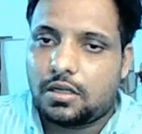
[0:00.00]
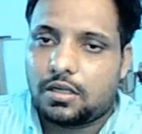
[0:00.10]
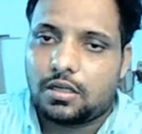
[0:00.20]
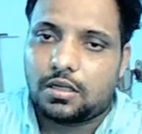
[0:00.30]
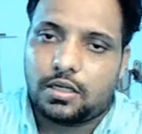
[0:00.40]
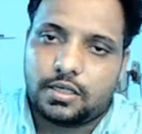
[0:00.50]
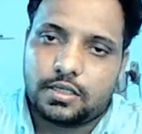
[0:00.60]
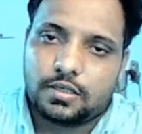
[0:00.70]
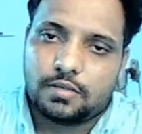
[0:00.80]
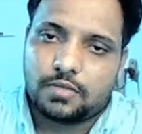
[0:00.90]
it
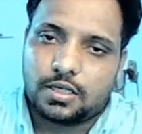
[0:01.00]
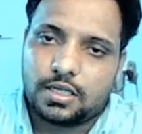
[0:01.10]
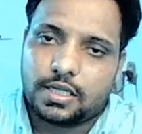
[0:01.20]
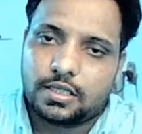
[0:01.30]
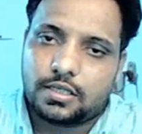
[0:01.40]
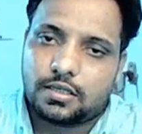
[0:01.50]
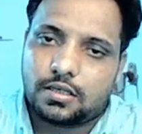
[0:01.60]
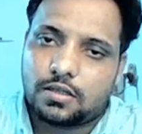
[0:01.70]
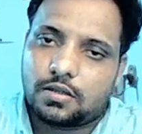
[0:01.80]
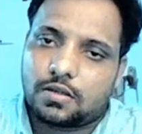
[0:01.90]
is something like this.
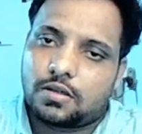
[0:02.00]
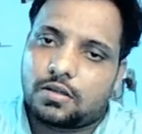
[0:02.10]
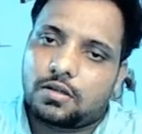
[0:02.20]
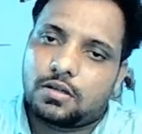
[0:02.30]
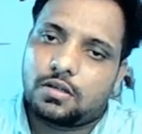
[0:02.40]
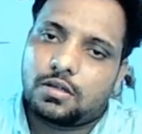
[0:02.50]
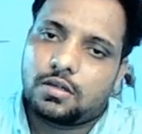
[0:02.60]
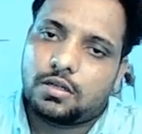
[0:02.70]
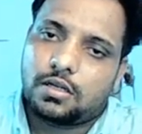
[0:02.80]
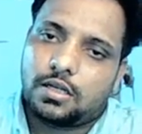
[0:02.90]

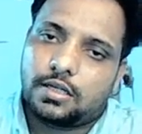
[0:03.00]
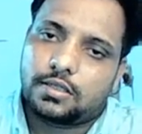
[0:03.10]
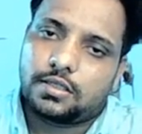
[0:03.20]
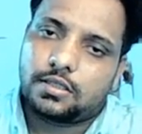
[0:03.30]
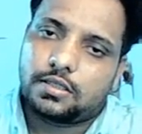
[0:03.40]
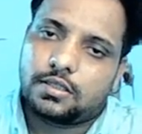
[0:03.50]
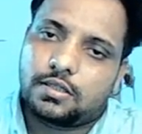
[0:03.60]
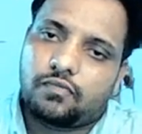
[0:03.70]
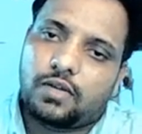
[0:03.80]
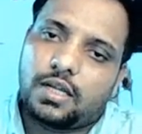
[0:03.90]
Let's say this is the
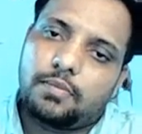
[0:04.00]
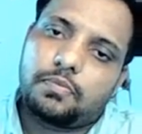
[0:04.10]
flap.